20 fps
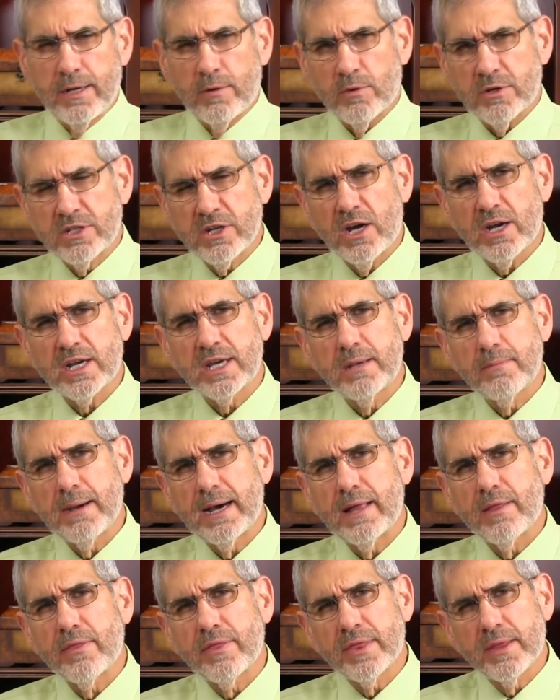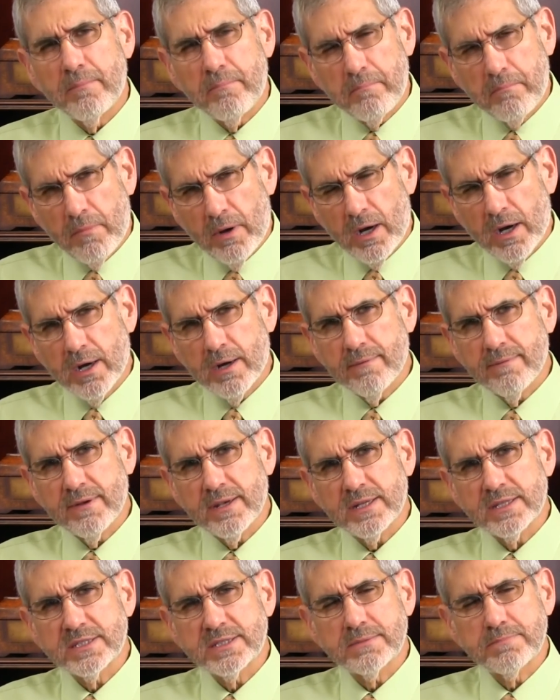We're talking about the
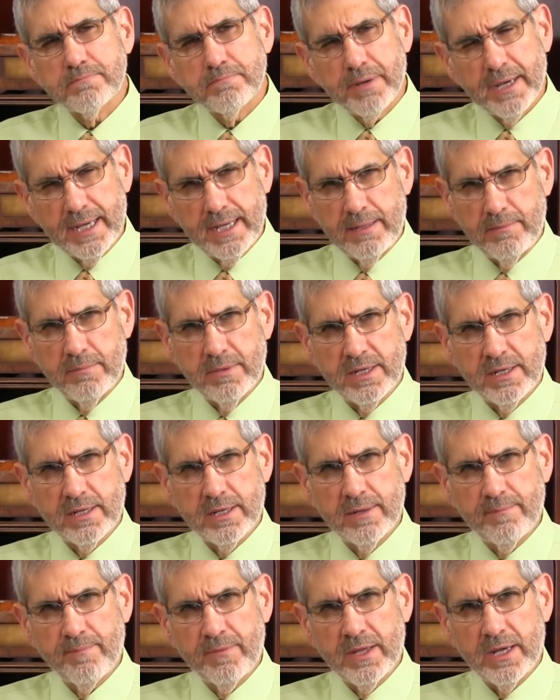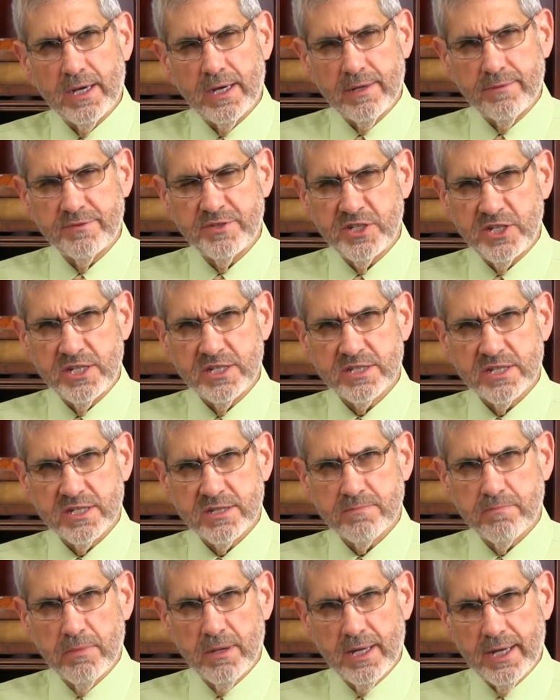marvelous payment of
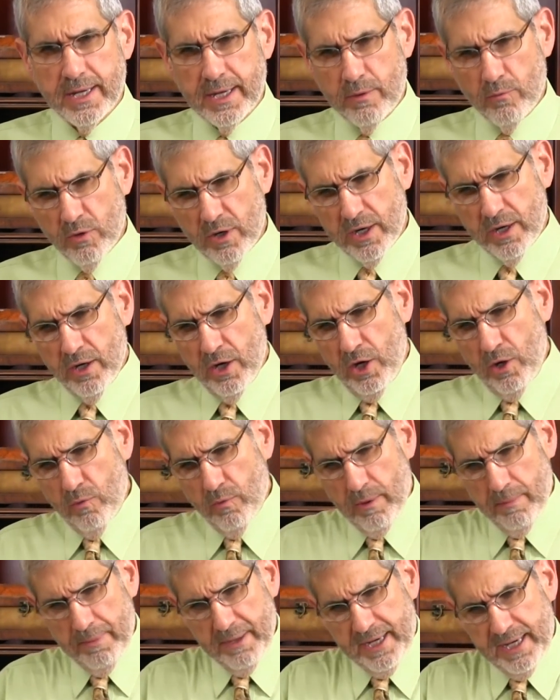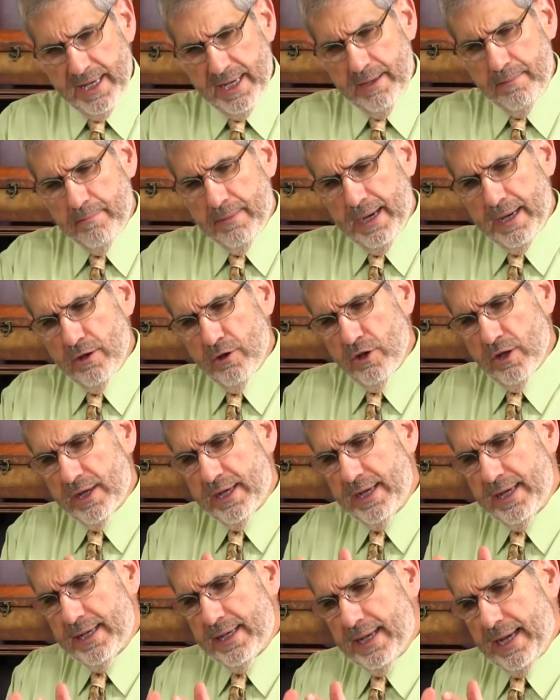Jesus' blood. And we're, we're beginning by
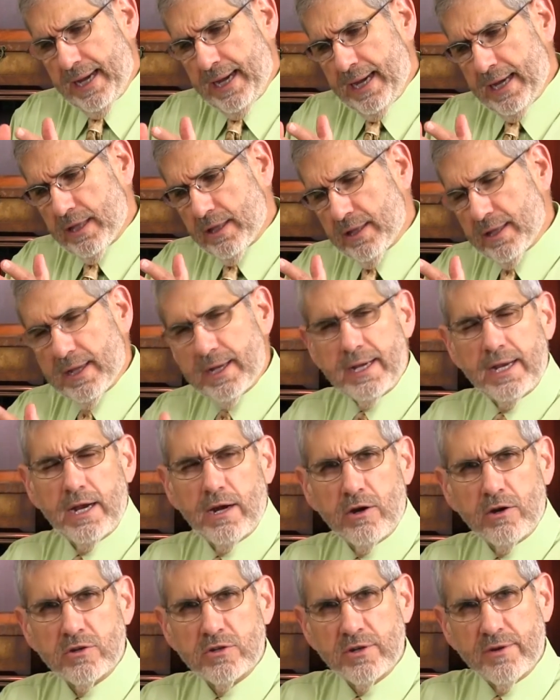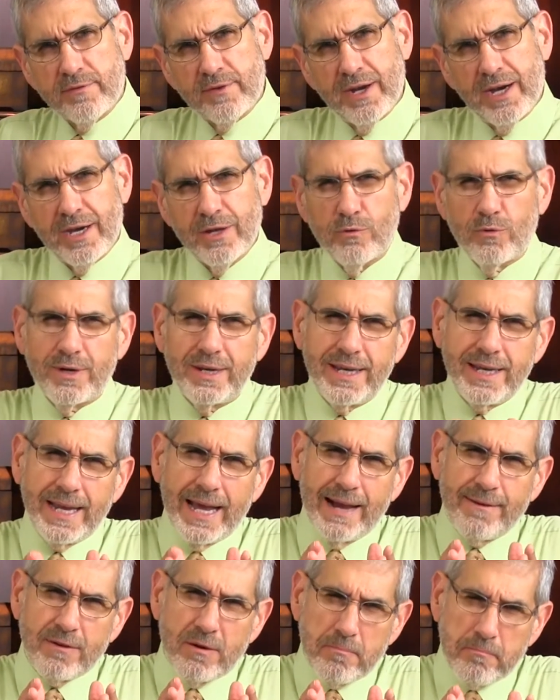looking at the character of God, and we need to
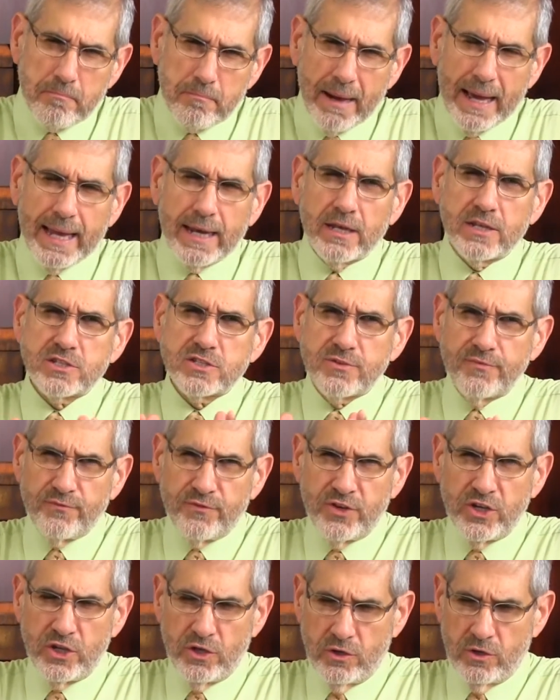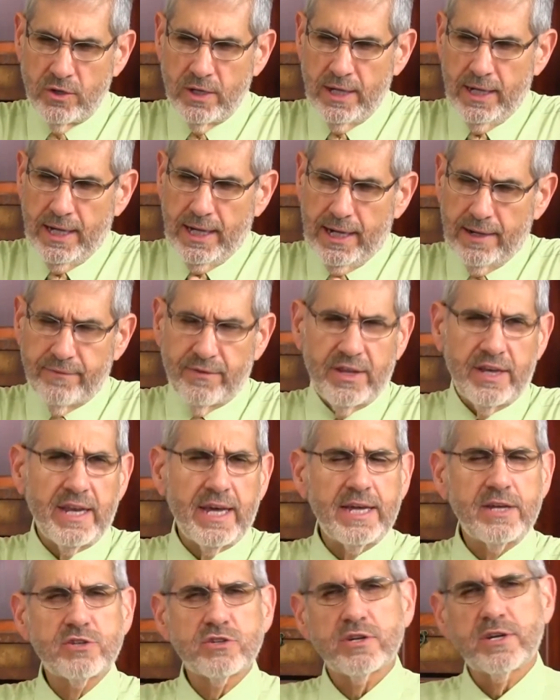have a balanced view of the
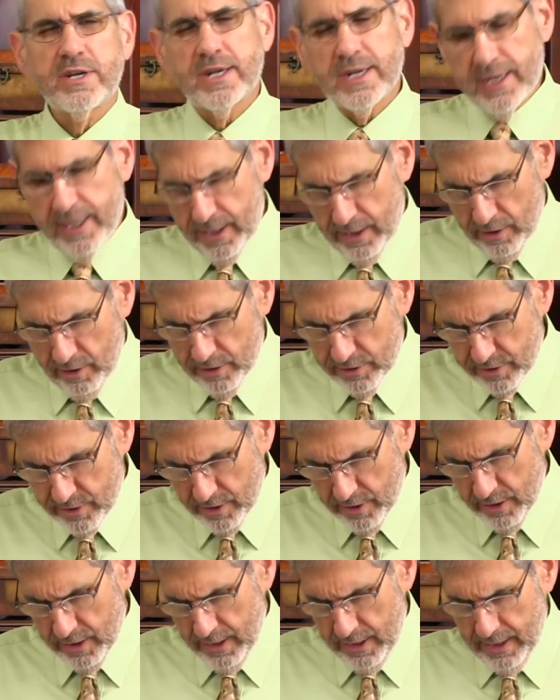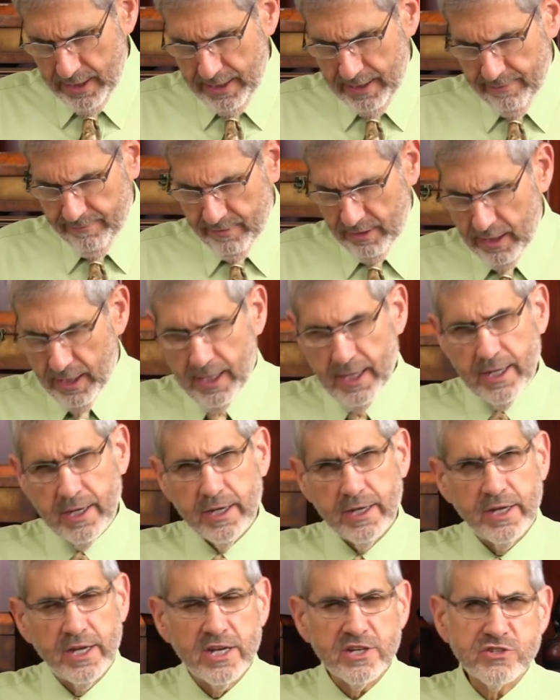nature and the character of God.
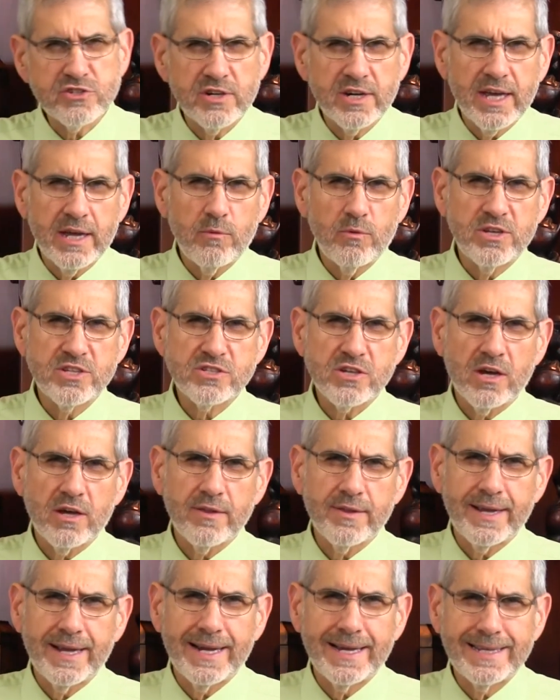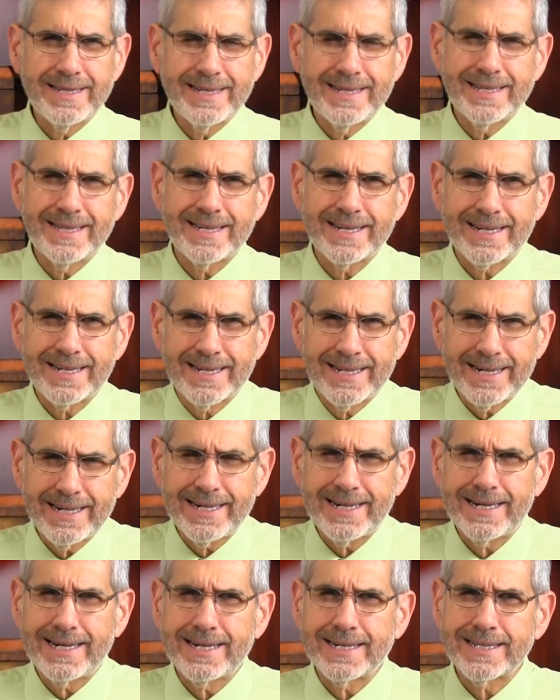And yesterday we saw the idea that
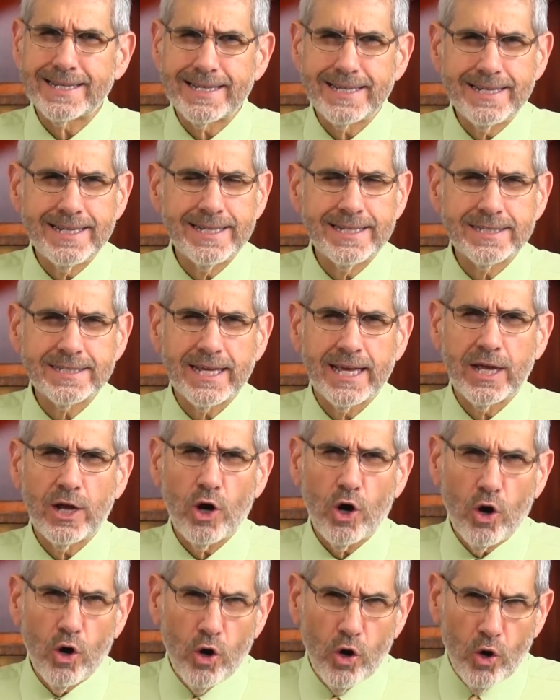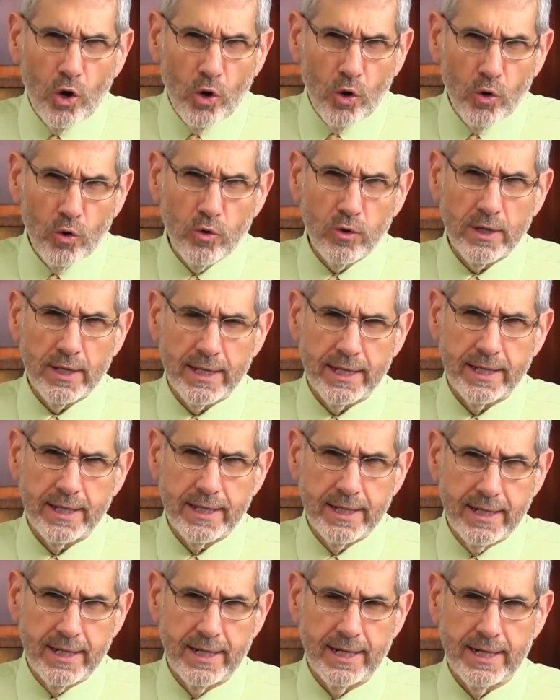God is a holy
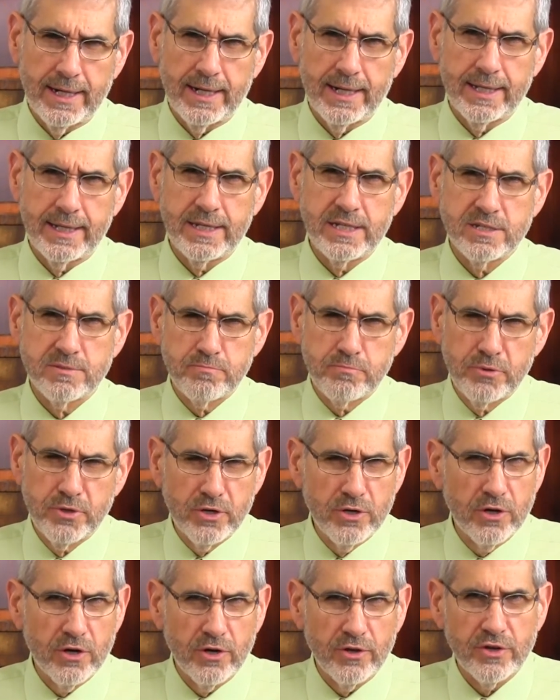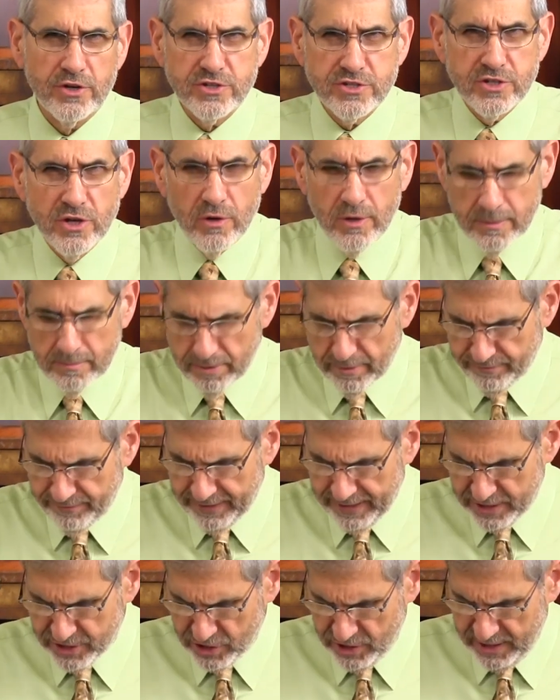God, He's pure, there's no
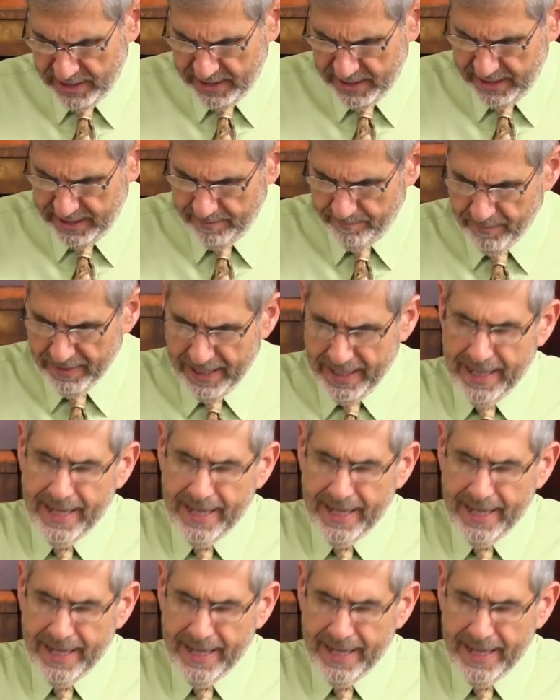imperfection in Him.